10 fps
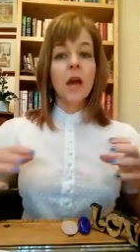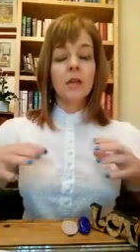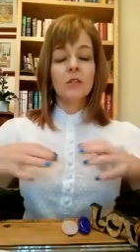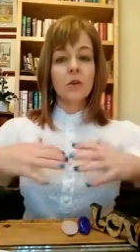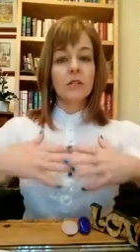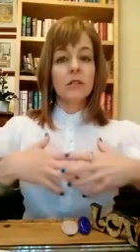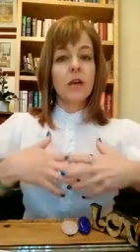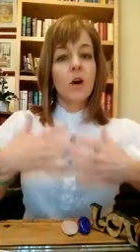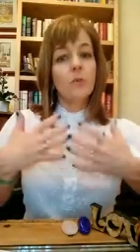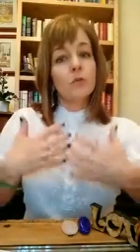And so it's to
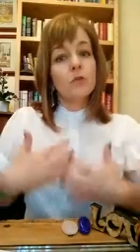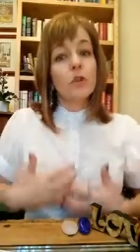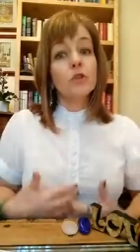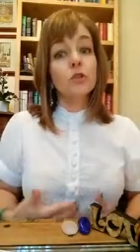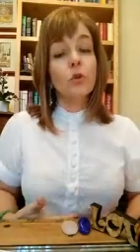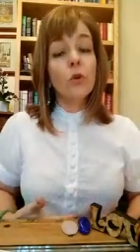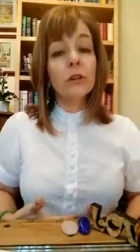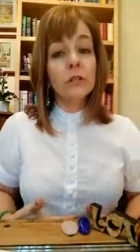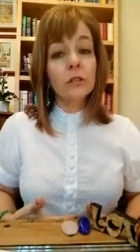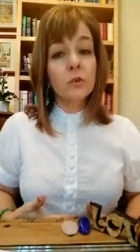help you trust your
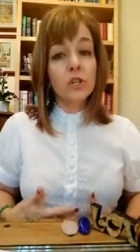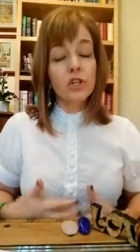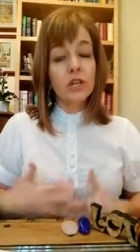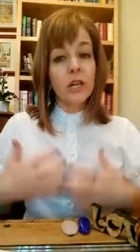intuition